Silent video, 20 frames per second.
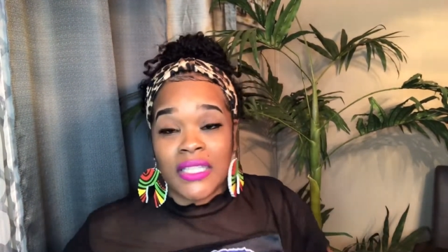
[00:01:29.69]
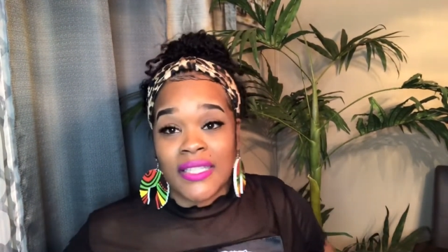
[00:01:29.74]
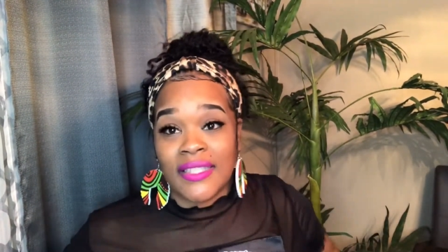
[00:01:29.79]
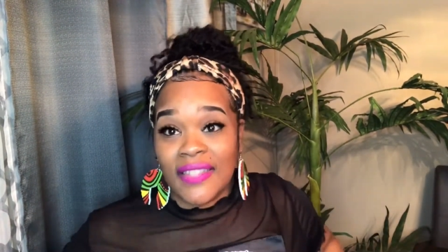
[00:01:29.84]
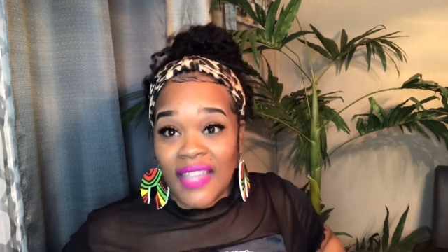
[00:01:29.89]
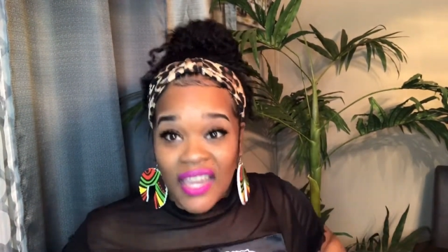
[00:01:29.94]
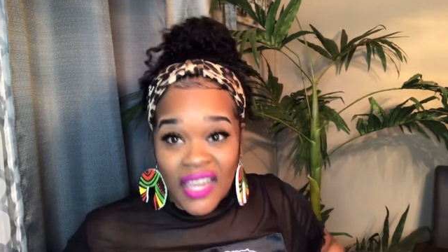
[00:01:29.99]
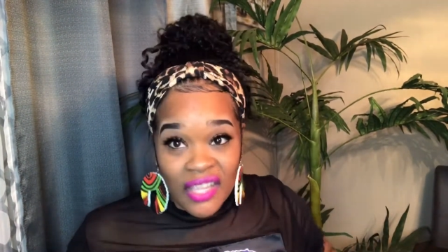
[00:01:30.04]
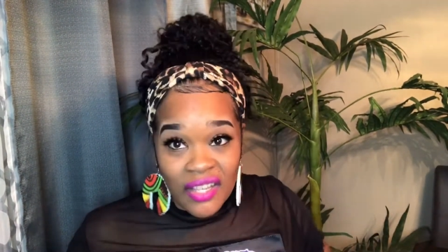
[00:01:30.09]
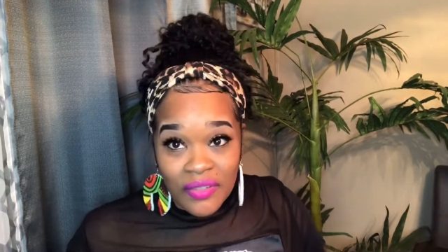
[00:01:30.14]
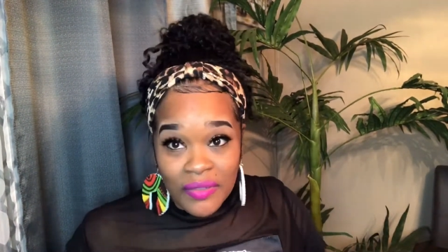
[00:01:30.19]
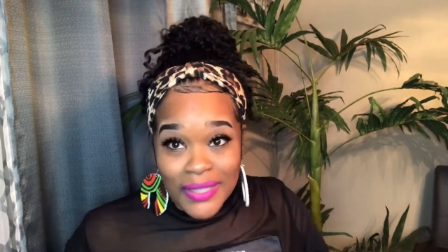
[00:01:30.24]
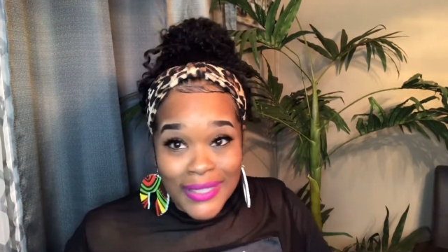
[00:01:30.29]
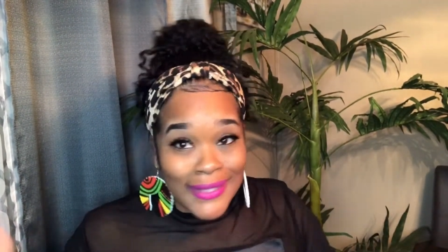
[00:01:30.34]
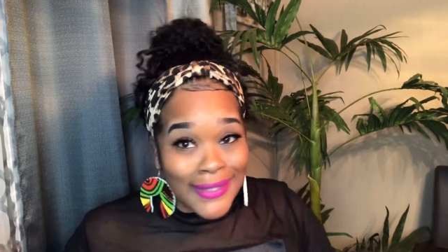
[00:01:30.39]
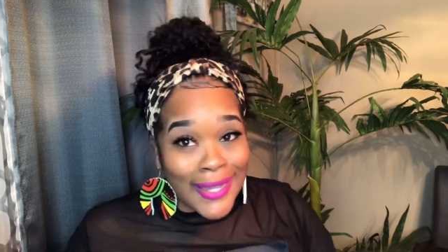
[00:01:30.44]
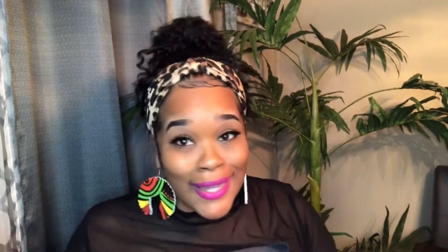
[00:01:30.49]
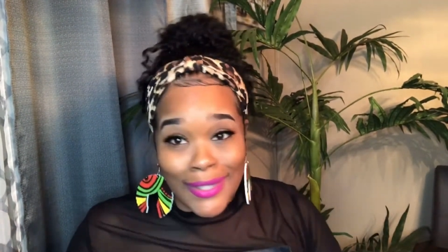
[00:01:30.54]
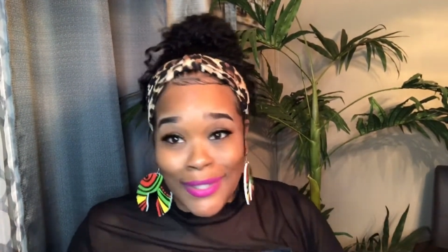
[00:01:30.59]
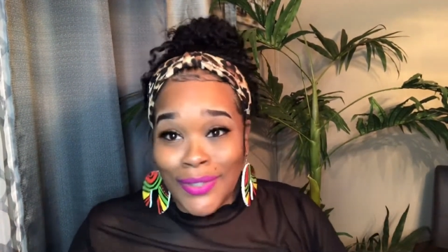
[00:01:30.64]
down is
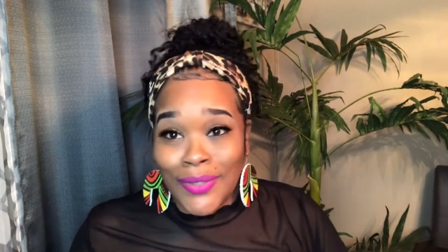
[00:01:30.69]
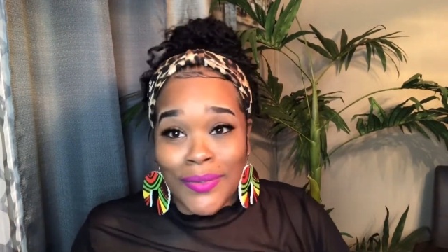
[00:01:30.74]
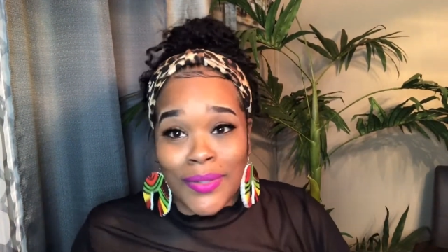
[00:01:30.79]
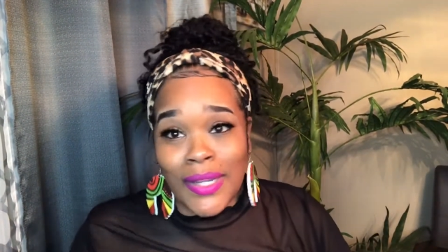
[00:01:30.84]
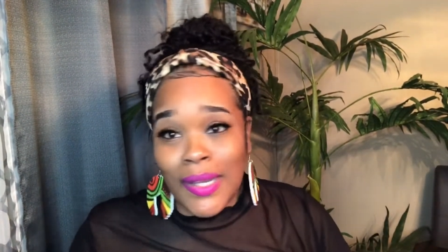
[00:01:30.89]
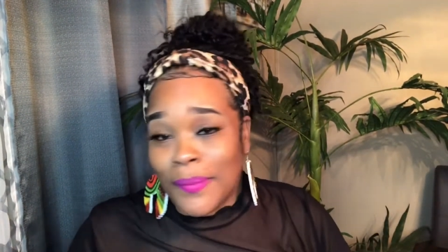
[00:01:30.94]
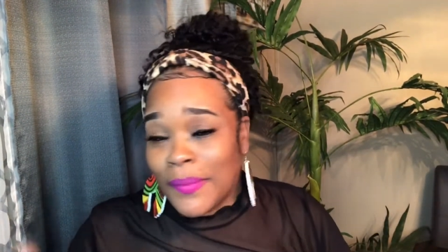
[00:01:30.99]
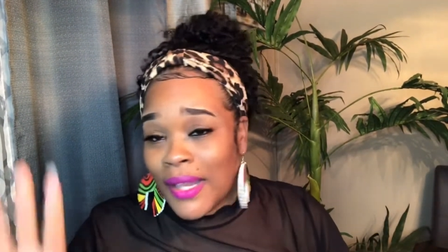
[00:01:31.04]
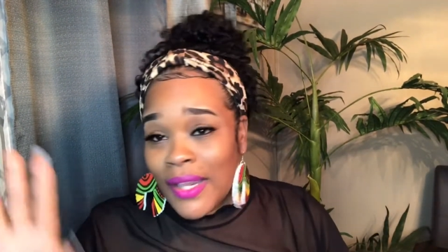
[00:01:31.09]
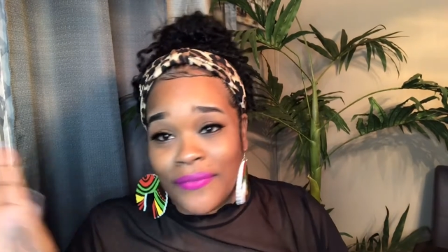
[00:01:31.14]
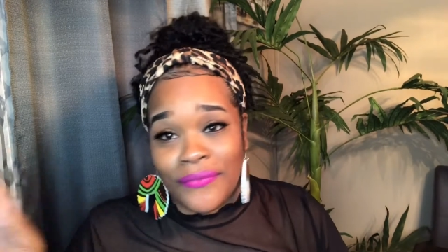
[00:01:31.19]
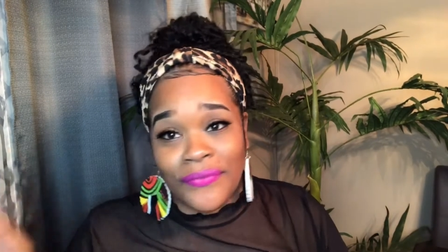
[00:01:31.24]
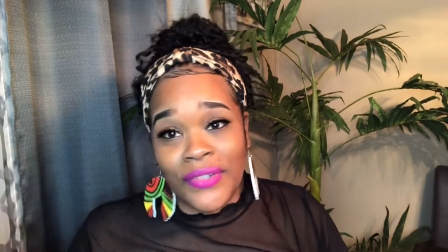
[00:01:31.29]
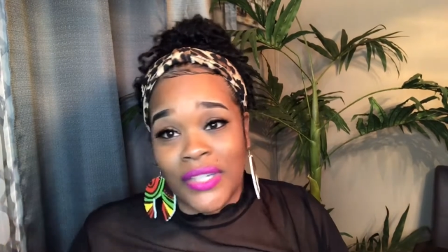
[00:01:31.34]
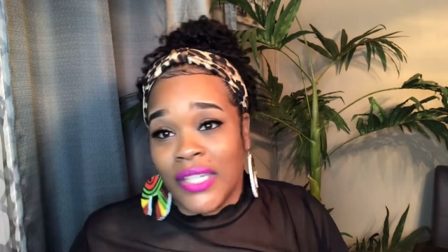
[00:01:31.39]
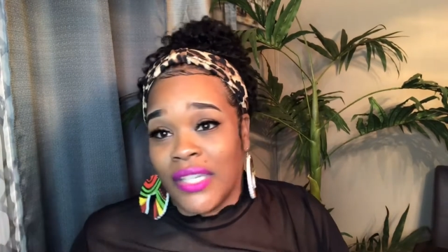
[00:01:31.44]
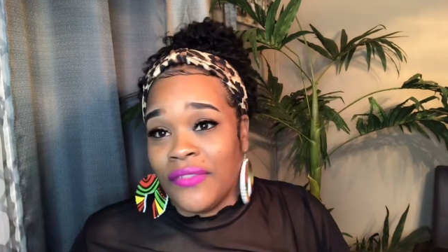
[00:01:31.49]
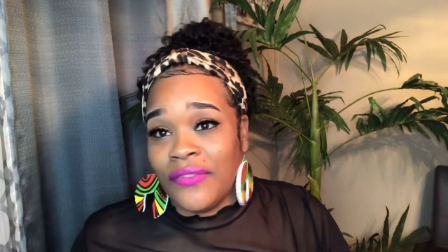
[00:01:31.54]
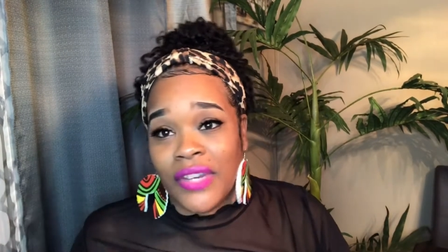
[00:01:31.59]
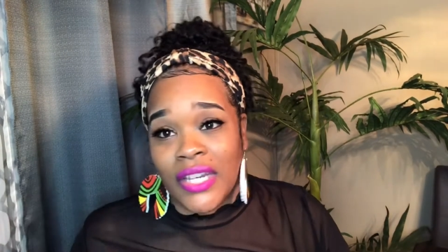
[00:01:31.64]
not cute and I'm not finna
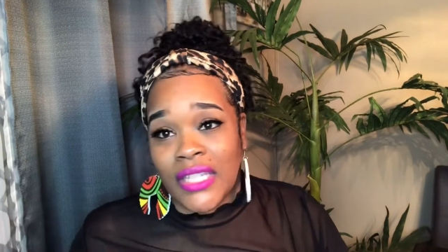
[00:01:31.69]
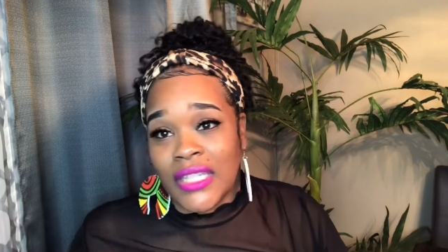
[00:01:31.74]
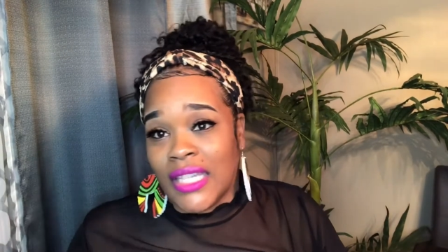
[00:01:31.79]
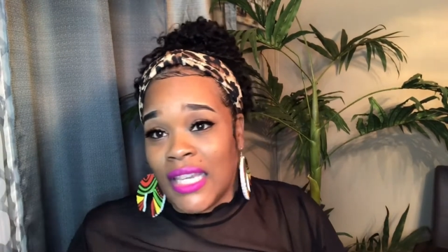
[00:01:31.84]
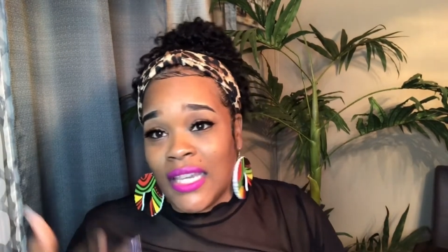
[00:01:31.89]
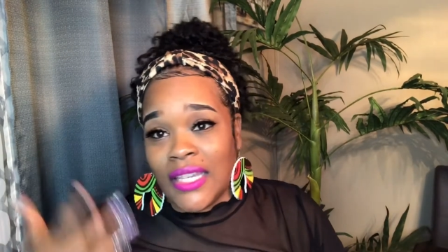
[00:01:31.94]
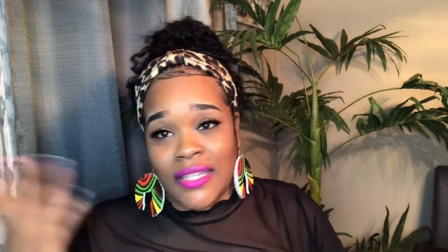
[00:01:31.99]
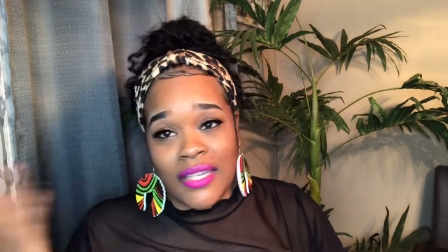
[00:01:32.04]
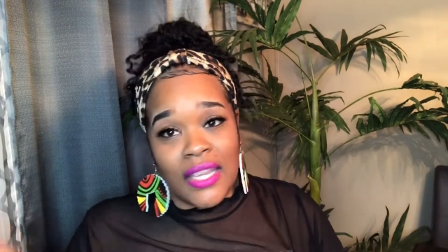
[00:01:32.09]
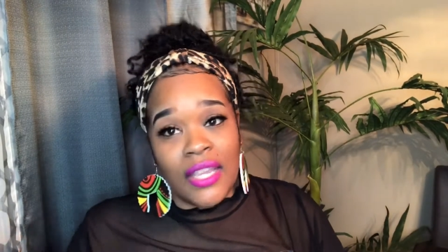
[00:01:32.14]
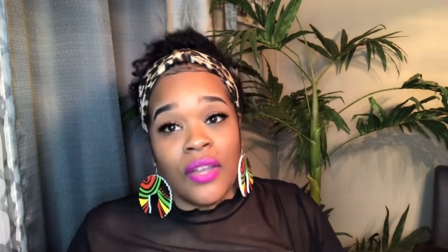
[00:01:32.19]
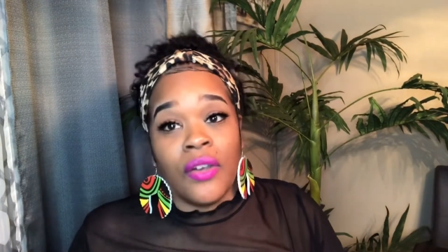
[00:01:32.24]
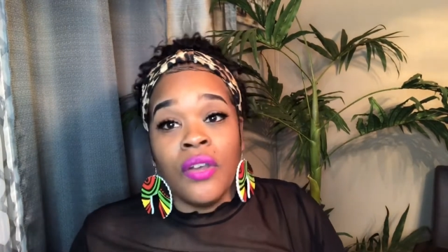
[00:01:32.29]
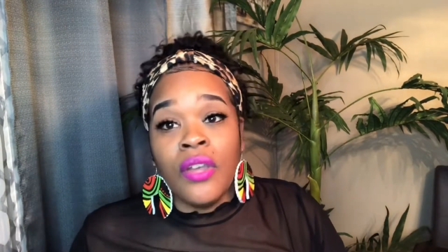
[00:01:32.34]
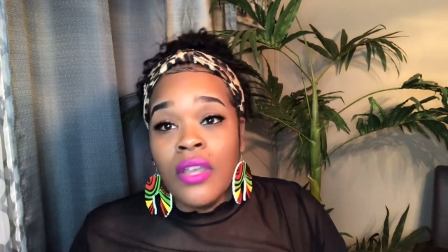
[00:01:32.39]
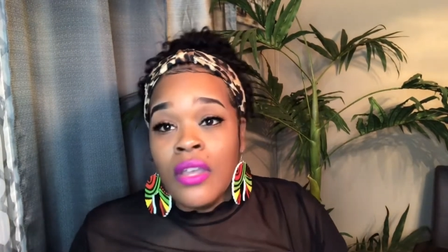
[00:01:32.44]
get ready to take it down.